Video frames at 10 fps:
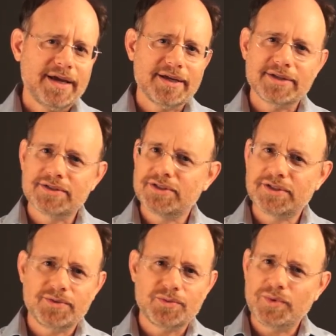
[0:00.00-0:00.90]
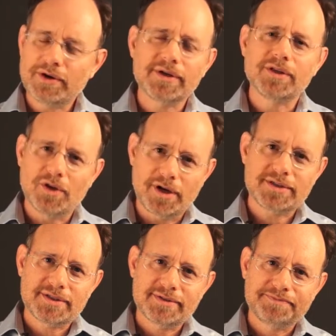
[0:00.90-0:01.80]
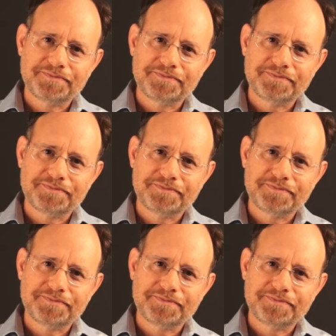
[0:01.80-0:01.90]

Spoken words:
and she rarely lost.